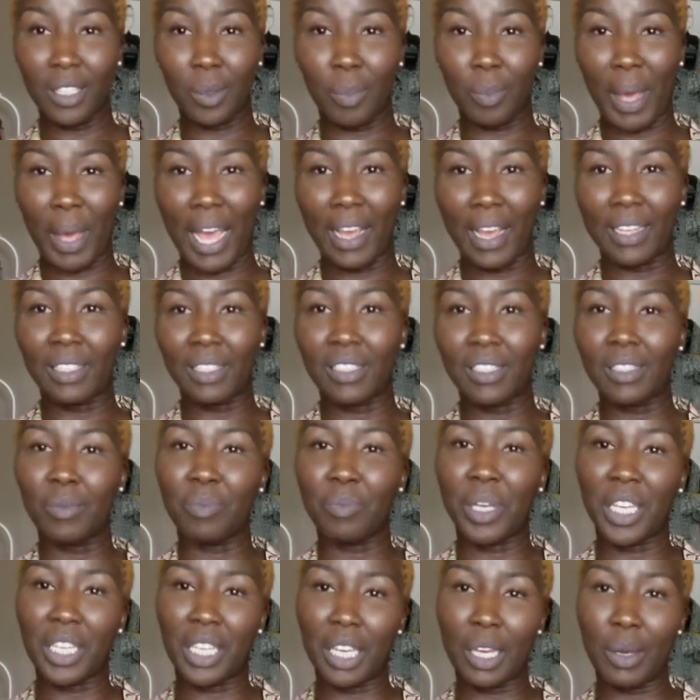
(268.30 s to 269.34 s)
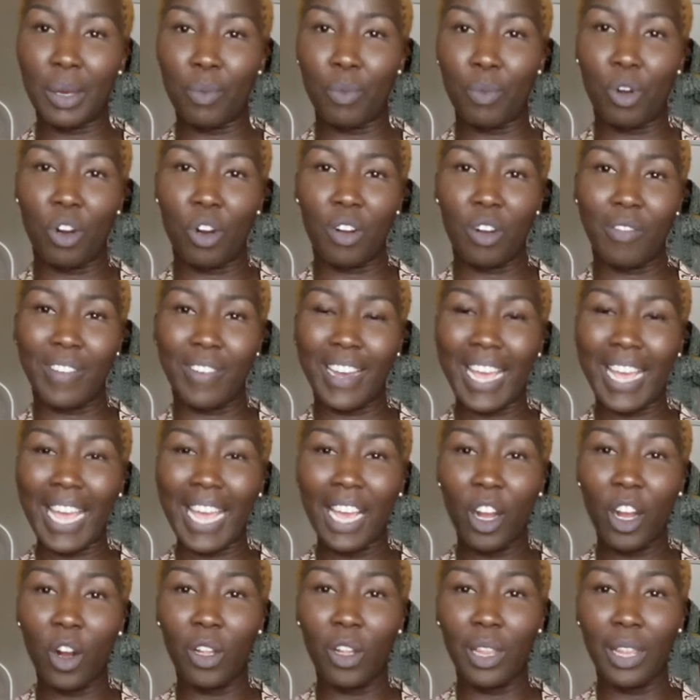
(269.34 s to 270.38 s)
the pants, make it more of an
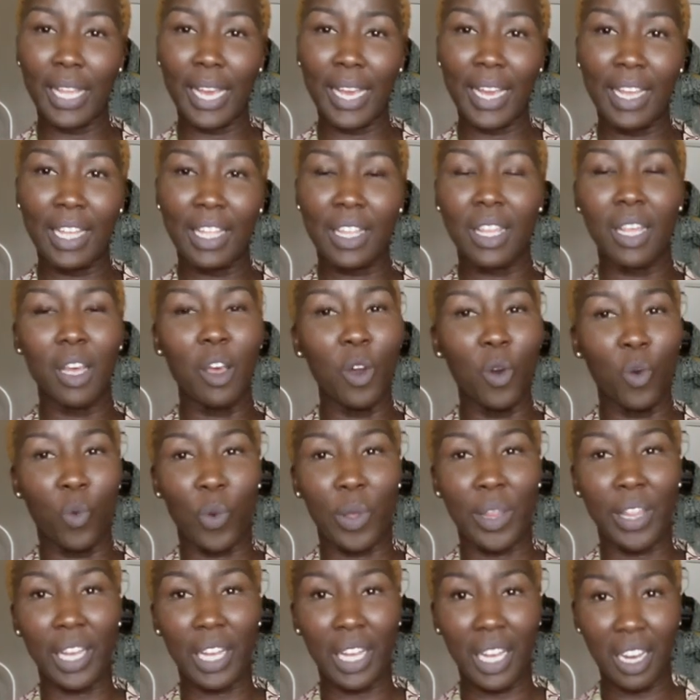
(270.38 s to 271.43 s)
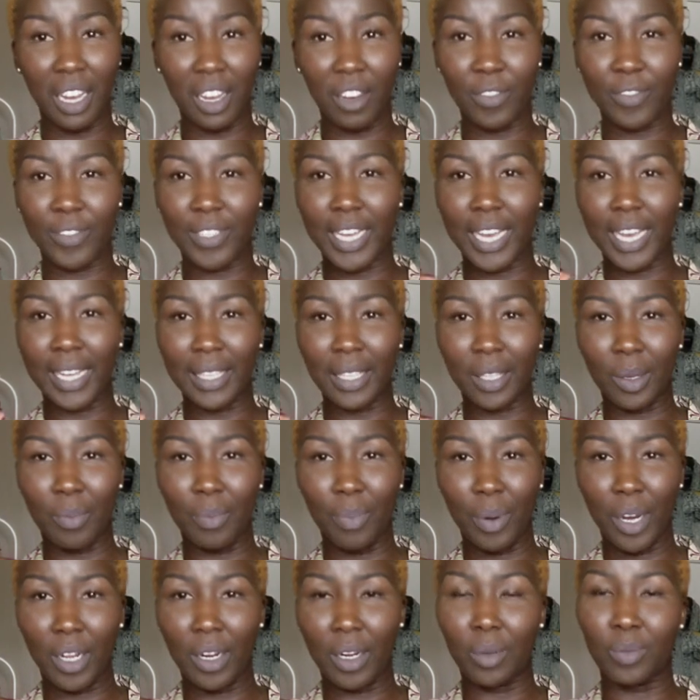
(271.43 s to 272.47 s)
ankle length with a cuff at the
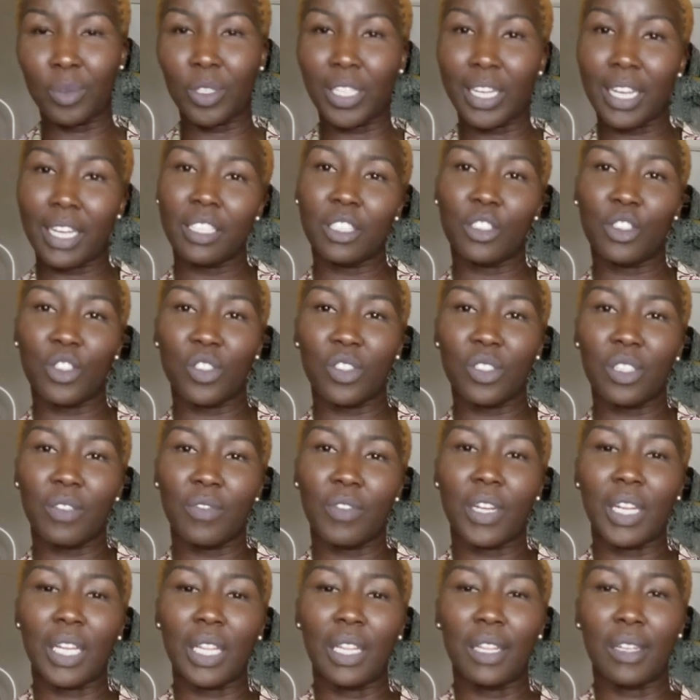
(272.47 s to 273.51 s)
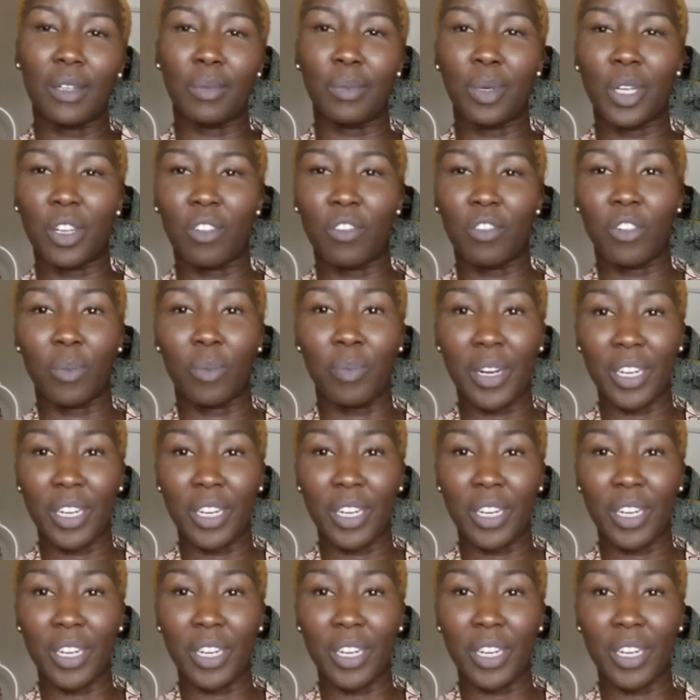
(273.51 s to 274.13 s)
bottom to kind of just give it a little bit of a